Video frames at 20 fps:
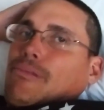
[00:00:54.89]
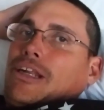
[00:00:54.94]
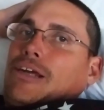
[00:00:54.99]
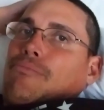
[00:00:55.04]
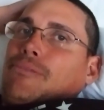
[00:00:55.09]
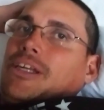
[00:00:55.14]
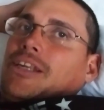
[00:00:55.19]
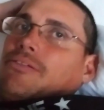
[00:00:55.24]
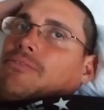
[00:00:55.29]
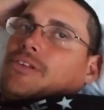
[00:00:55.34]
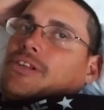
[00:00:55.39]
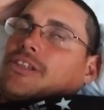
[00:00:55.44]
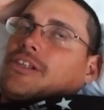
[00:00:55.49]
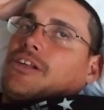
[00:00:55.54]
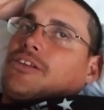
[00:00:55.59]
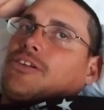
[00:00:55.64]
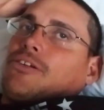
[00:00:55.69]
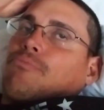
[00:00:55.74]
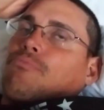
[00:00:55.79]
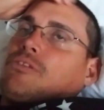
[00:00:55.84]
But I mean, it was
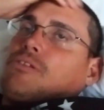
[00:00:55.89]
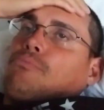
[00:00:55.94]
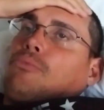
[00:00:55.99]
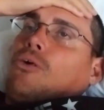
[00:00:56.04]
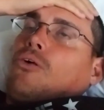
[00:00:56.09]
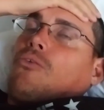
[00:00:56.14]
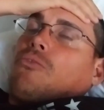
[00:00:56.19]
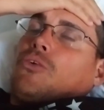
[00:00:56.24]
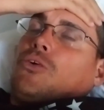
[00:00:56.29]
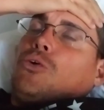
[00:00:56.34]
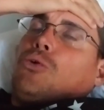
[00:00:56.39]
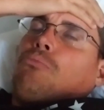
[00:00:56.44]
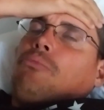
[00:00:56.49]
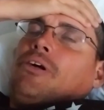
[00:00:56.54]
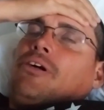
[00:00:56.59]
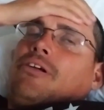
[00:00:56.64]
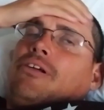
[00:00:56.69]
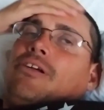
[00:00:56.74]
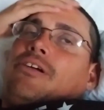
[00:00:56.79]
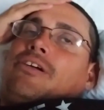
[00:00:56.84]
such a small room.
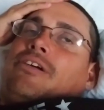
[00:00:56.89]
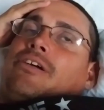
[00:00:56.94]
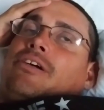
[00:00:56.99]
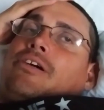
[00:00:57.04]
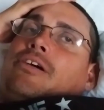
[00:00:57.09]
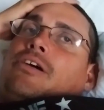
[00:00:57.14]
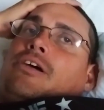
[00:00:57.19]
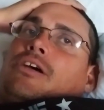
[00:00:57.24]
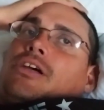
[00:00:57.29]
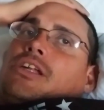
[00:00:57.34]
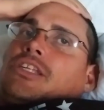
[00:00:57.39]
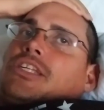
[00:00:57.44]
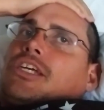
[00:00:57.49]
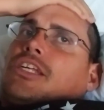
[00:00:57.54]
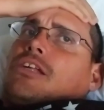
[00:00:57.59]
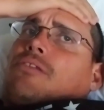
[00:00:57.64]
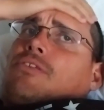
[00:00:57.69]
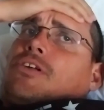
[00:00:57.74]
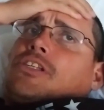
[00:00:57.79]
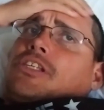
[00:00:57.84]

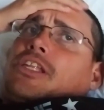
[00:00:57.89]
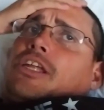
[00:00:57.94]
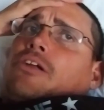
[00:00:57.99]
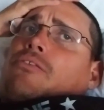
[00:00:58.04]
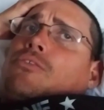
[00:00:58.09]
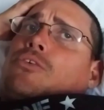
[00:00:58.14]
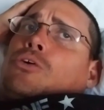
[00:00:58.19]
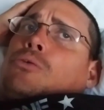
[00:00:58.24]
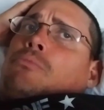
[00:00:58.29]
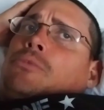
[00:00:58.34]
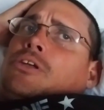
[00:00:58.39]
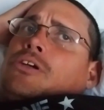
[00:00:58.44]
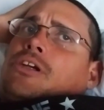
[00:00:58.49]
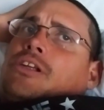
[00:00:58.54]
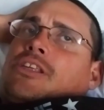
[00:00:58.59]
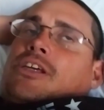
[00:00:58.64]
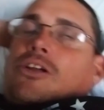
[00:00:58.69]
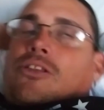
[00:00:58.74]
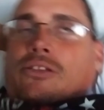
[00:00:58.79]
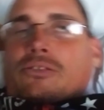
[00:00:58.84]
6 of us in that room, and you
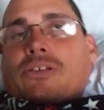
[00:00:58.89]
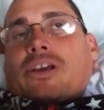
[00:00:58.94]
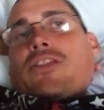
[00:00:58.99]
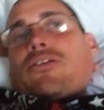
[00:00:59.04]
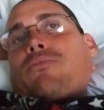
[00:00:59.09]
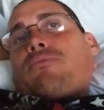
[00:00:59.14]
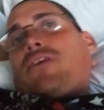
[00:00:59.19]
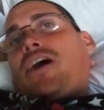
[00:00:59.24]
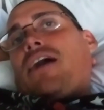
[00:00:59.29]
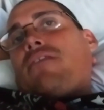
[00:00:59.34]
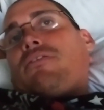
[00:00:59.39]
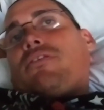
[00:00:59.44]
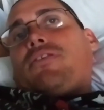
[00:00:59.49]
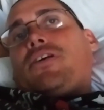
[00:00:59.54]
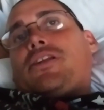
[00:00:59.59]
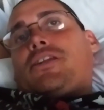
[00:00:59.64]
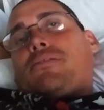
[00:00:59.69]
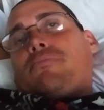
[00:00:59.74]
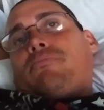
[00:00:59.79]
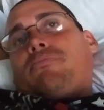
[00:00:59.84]
could tell the other 5 of
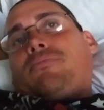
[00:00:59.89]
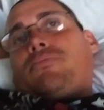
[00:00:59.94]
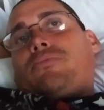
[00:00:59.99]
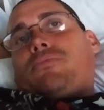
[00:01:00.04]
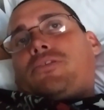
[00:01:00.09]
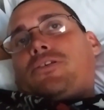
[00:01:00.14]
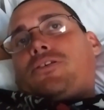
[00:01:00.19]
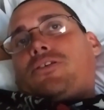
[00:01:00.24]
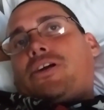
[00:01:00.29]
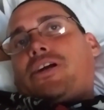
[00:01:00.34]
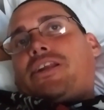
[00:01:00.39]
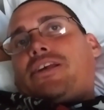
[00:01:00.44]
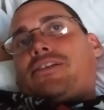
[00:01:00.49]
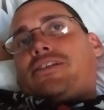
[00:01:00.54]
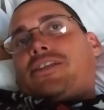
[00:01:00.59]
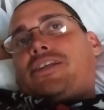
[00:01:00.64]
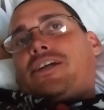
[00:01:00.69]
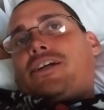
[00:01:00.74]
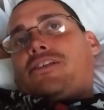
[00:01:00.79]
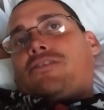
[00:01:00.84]
us were trying to
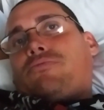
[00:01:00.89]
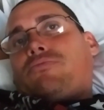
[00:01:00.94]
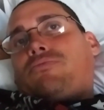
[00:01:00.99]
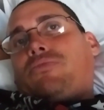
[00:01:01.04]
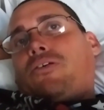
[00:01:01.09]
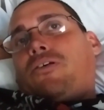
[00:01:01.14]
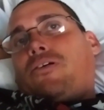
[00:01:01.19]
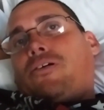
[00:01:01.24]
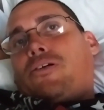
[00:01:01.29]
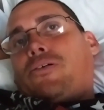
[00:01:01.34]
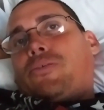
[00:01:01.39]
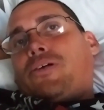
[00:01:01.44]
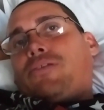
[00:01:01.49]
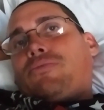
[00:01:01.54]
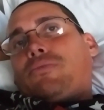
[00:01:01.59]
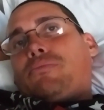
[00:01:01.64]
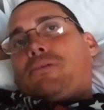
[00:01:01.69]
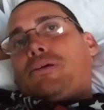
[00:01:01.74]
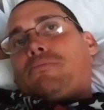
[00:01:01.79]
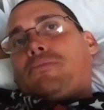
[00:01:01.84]
stay as far away
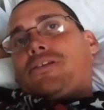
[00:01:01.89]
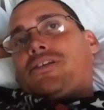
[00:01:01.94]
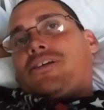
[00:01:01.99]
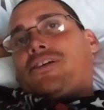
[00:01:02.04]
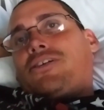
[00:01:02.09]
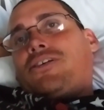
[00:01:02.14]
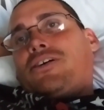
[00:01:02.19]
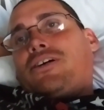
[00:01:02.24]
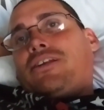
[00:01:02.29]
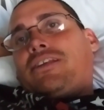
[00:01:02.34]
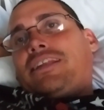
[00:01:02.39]
from him as he could.